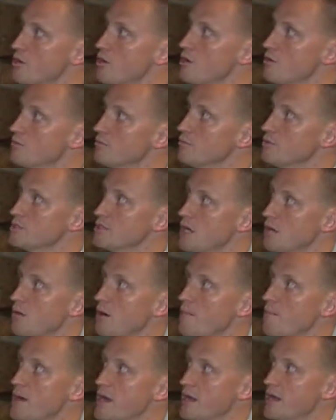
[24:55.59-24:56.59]
on, we talk
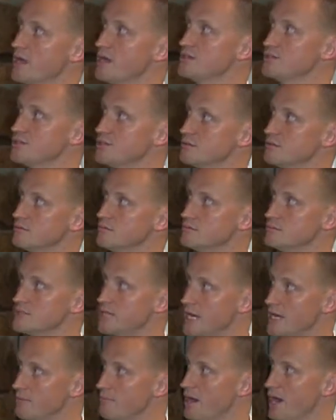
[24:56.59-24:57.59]
about medication
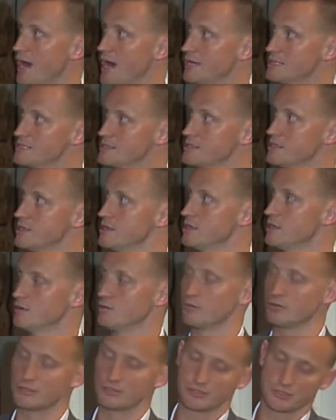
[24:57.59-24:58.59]
take-backs.
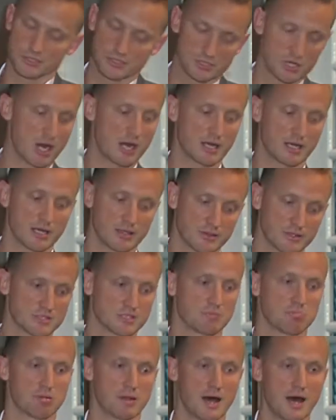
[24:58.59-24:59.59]
which is just trying to get the
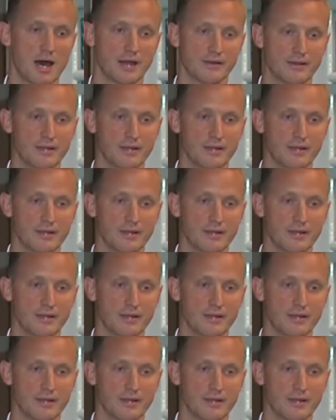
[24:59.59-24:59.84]
supply,